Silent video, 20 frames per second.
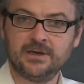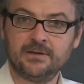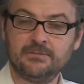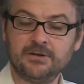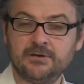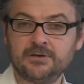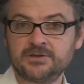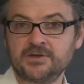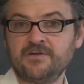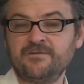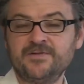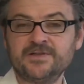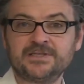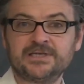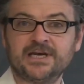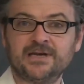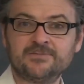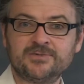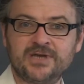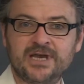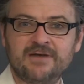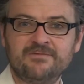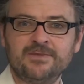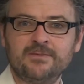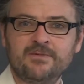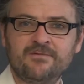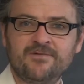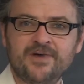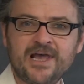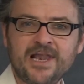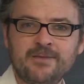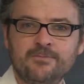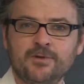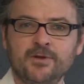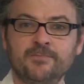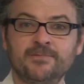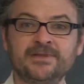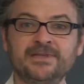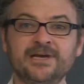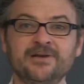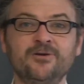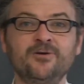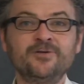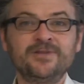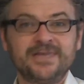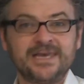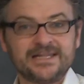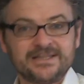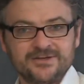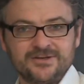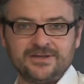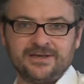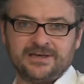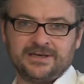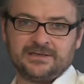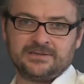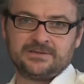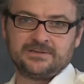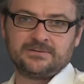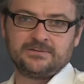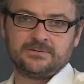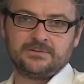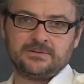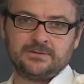because oftentimes you have them available, but they don't get to the kids.